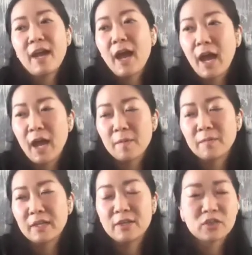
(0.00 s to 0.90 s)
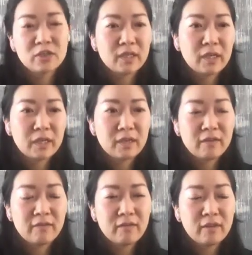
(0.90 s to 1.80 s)
Initially,
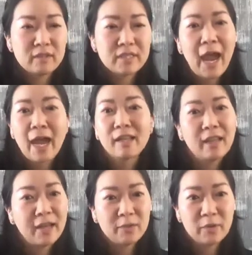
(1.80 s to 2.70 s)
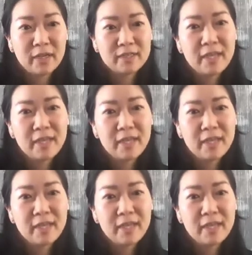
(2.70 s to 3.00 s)
the tagline was,